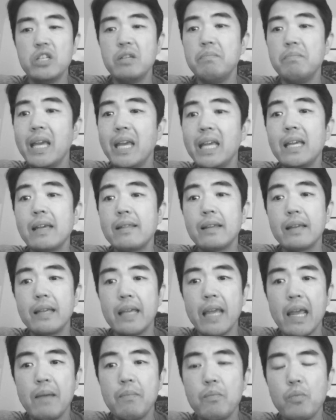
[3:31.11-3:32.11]
Making the
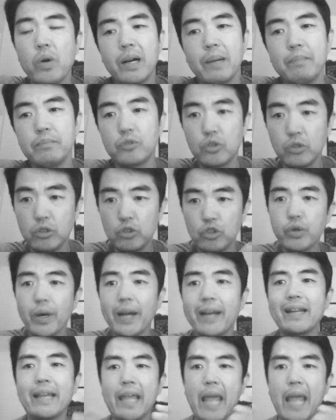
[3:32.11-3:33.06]
Game, where I'm trying to